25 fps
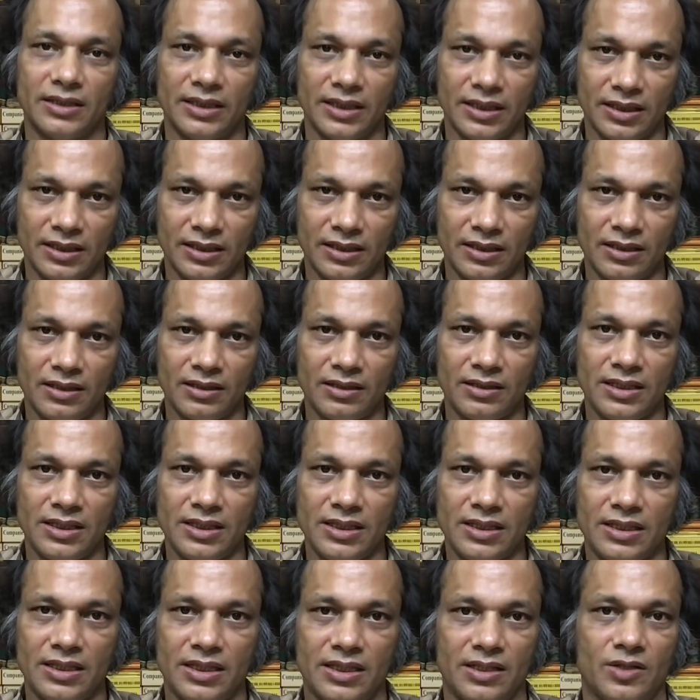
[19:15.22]
There
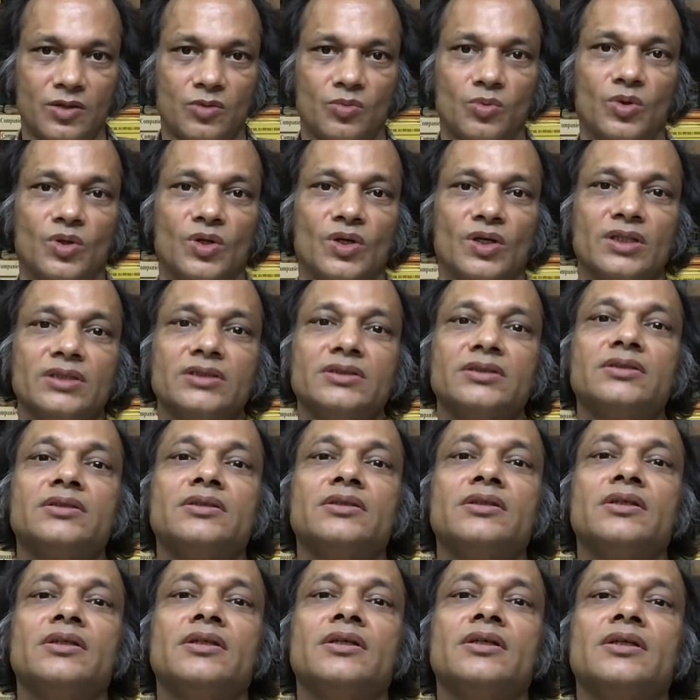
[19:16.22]
the case
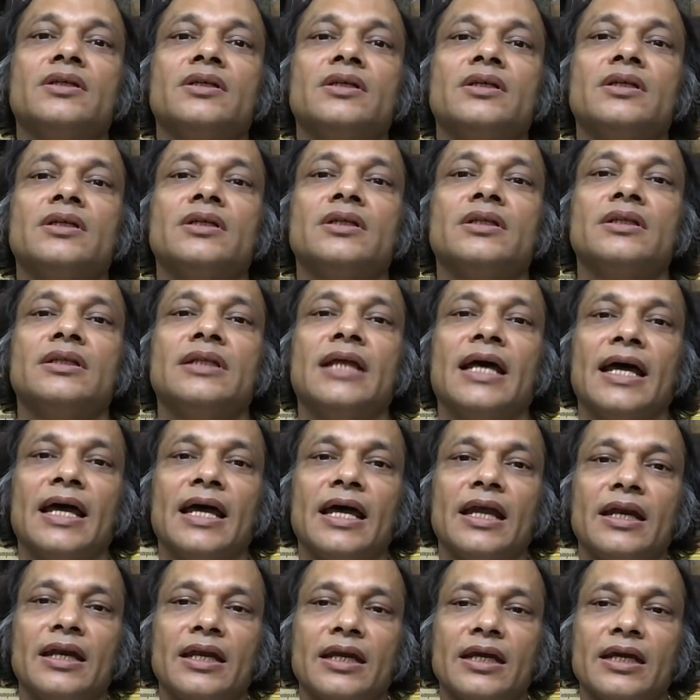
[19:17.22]
was
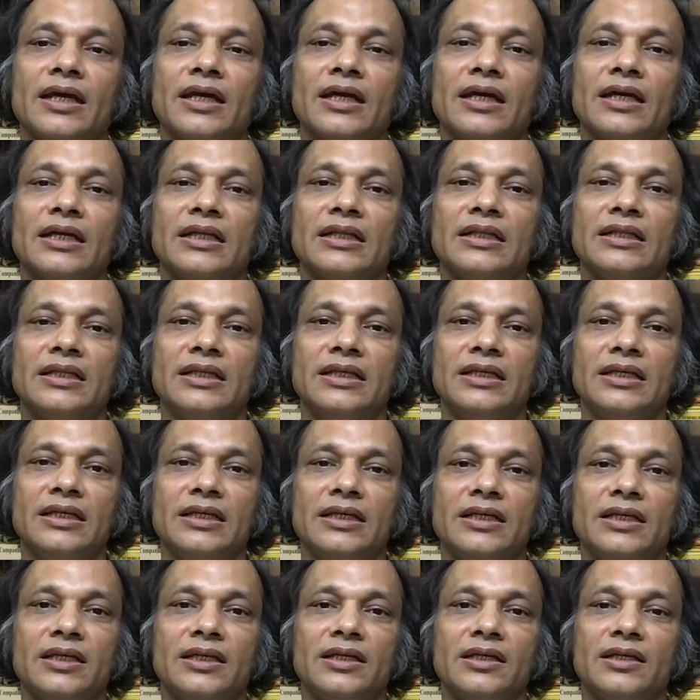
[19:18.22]
that
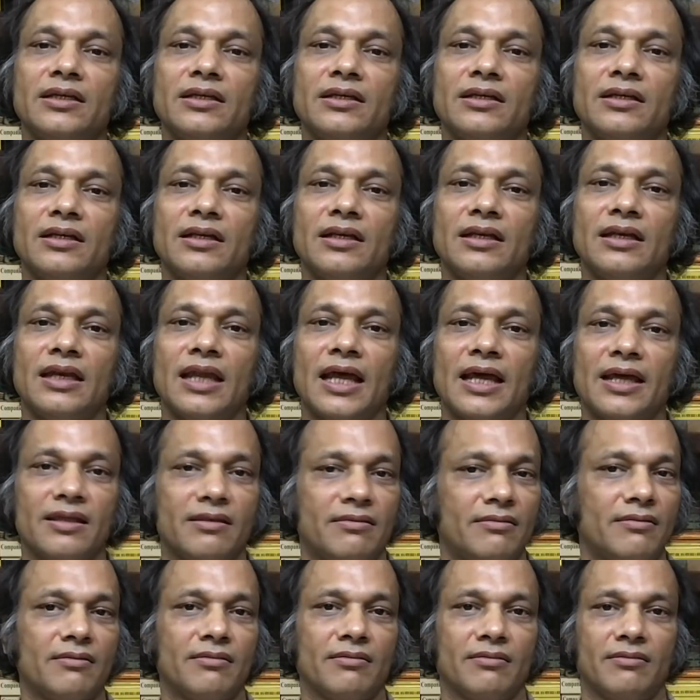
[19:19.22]
the
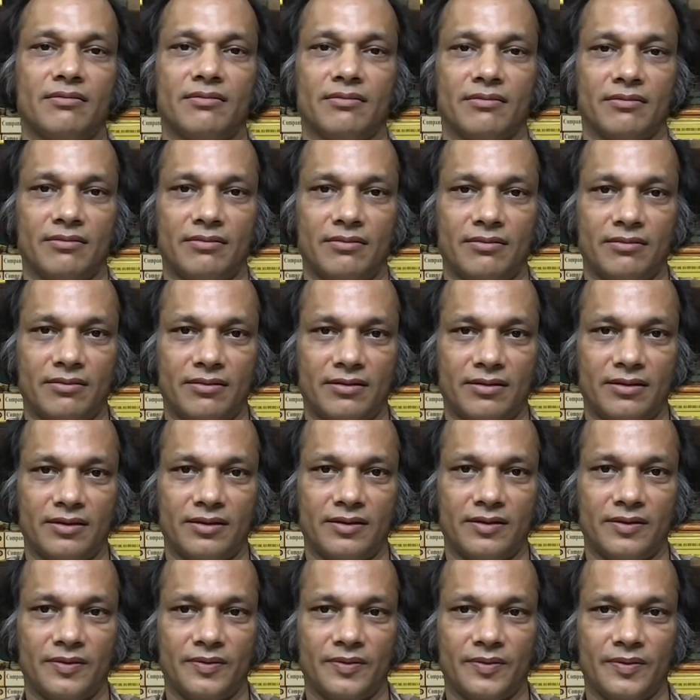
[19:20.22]

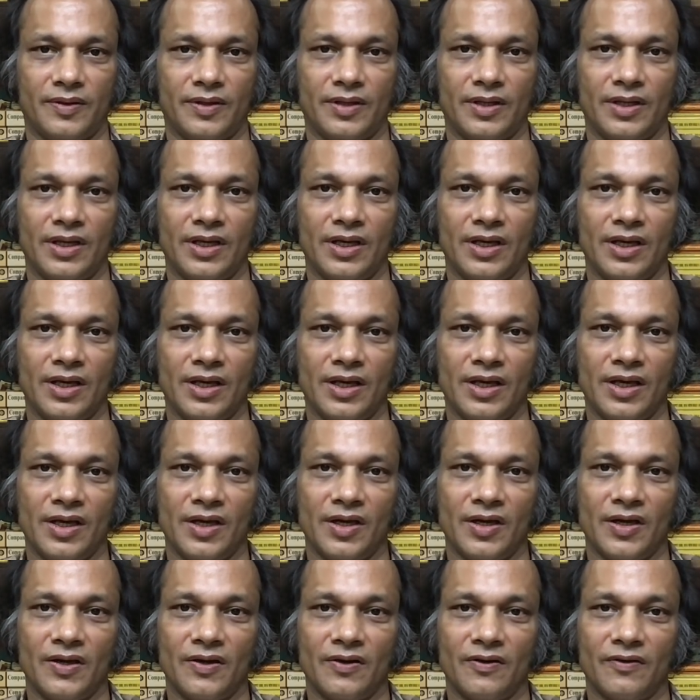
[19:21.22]
licenses
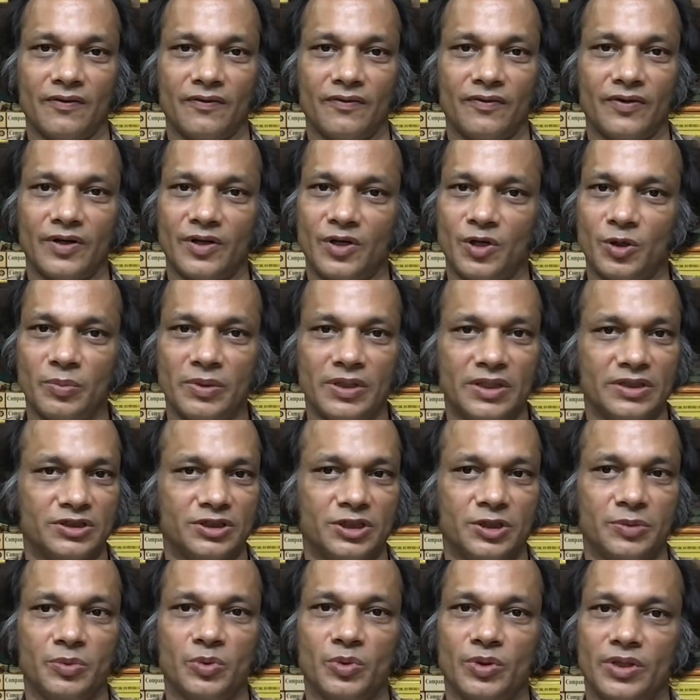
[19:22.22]
were to be
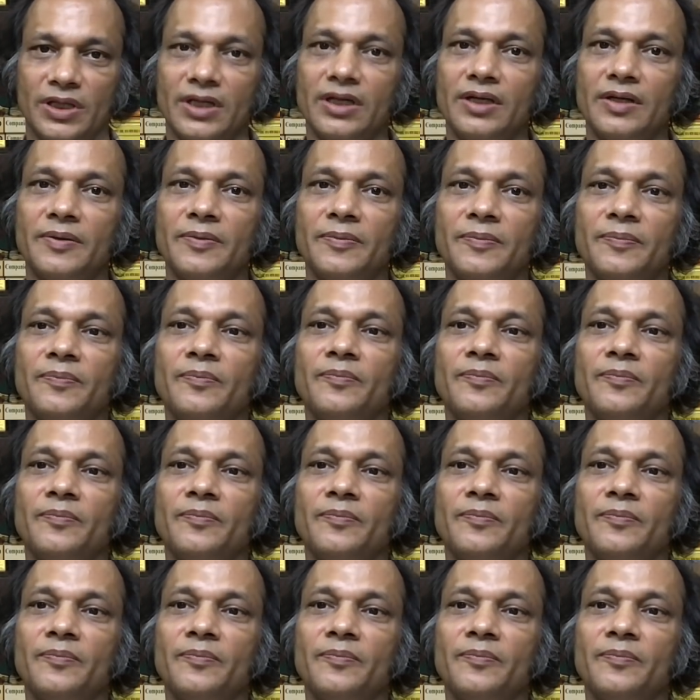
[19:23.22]
distributed.